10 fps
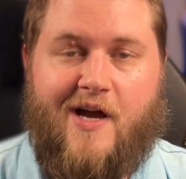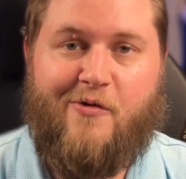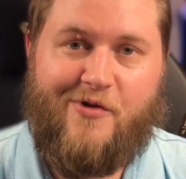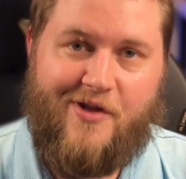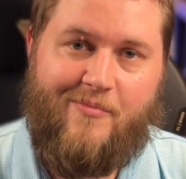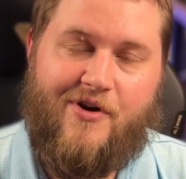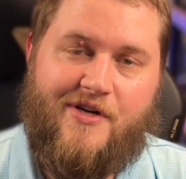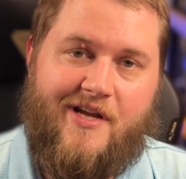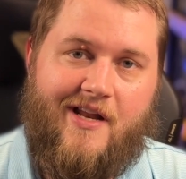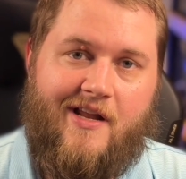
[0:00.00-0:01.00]
I really
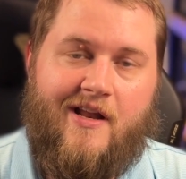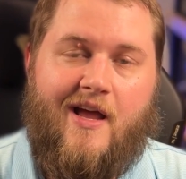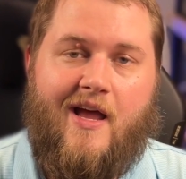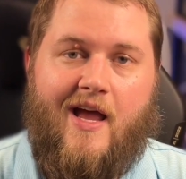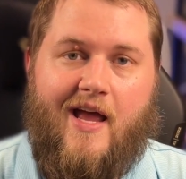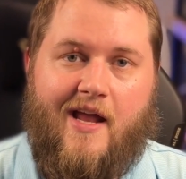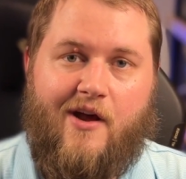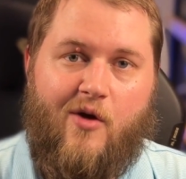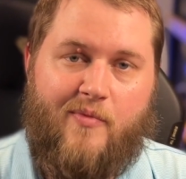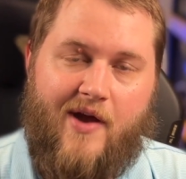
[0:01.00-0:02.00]
appreciate it, and I
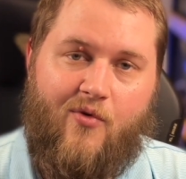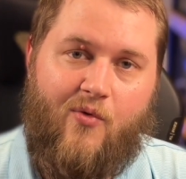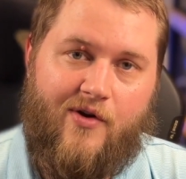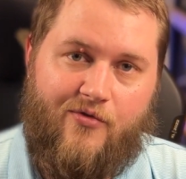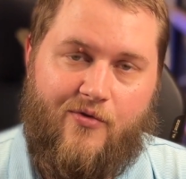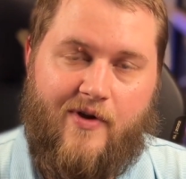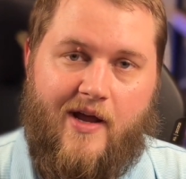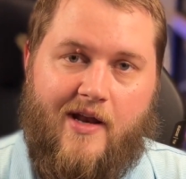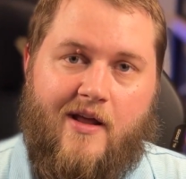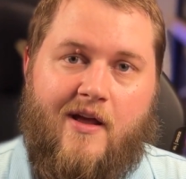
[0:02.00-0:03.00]
hope you have a wonderful
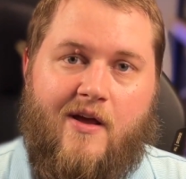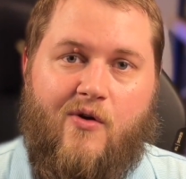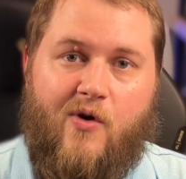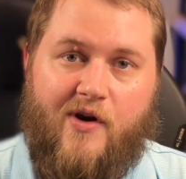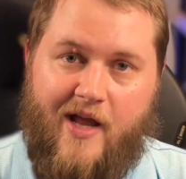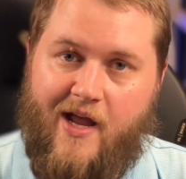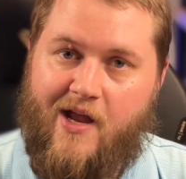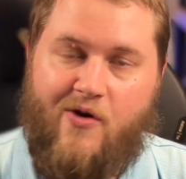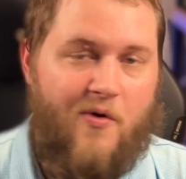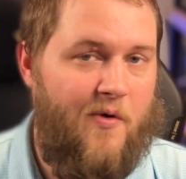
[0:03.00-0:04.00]
night or
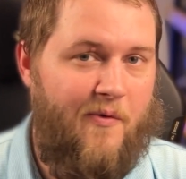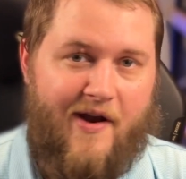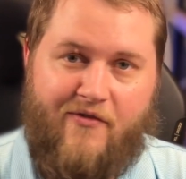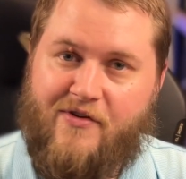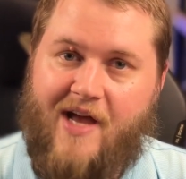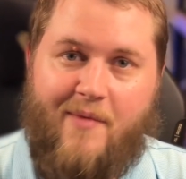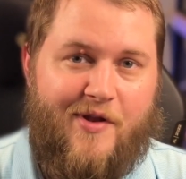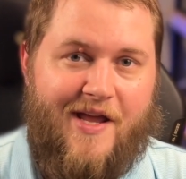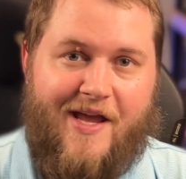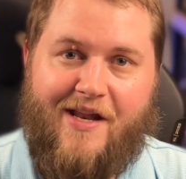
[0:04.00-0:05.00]
day or whatever time of
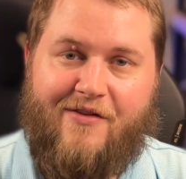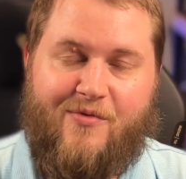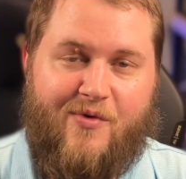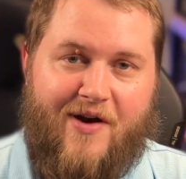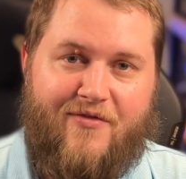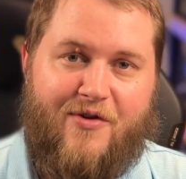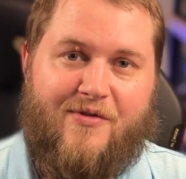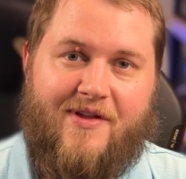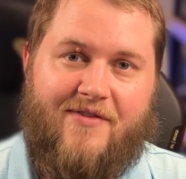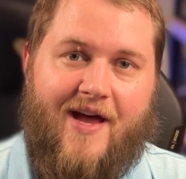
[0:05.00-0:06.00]
day it is, wherever you
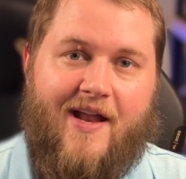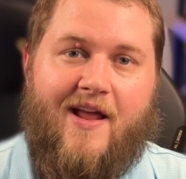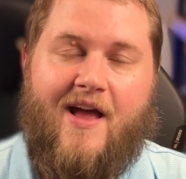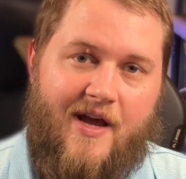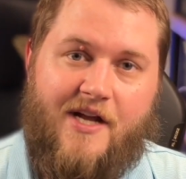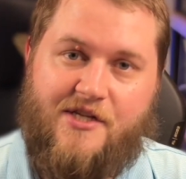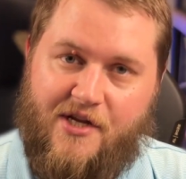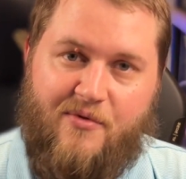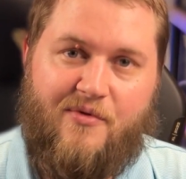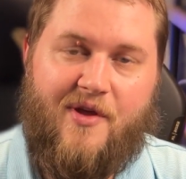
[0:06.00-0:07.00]
live at. I
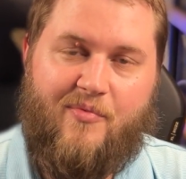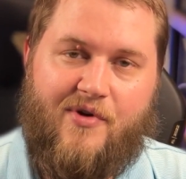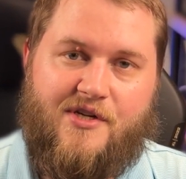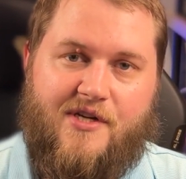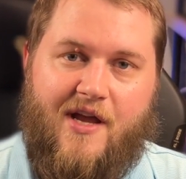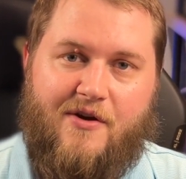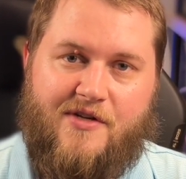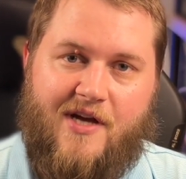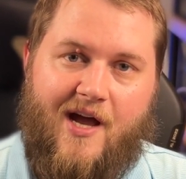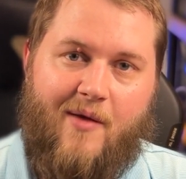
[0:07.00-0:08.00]
genuinely appreciate your
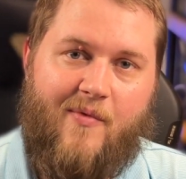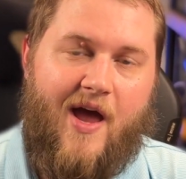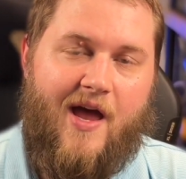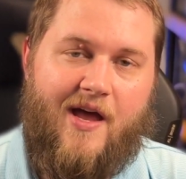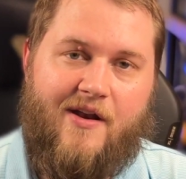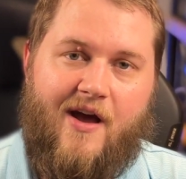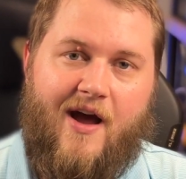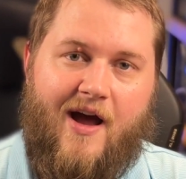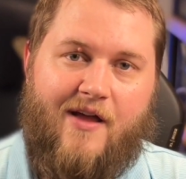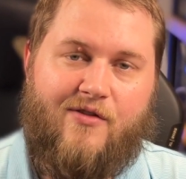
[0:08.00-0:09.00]
time, and
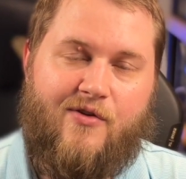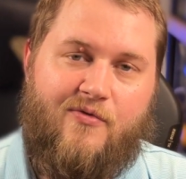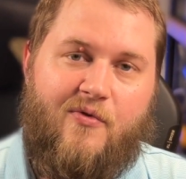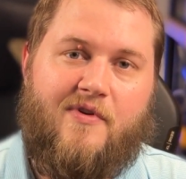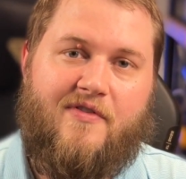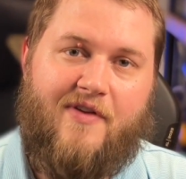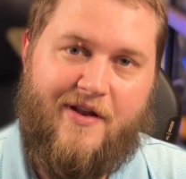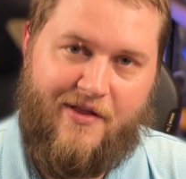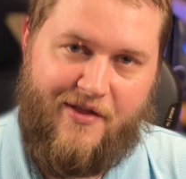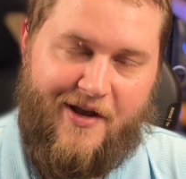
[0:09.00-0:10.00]
I look forward to seeing
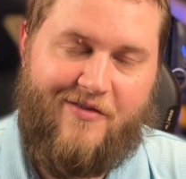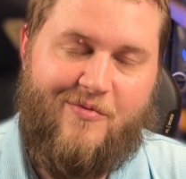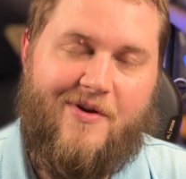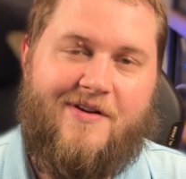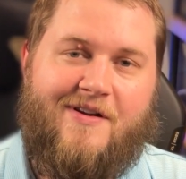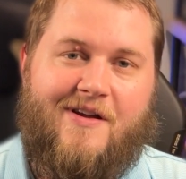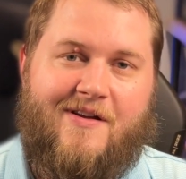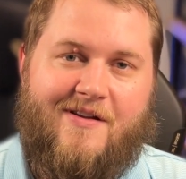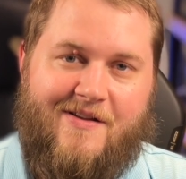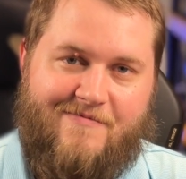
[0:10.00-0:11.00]
you in the next one.
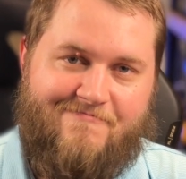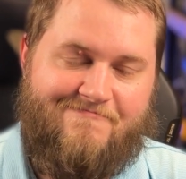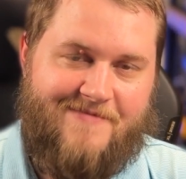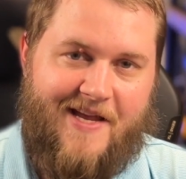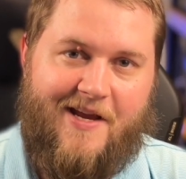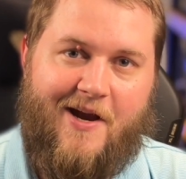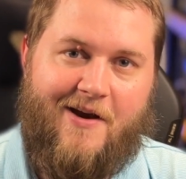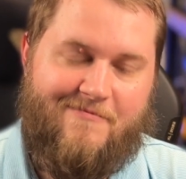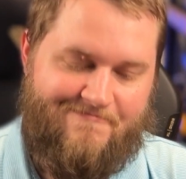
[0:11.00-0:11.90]
Take care.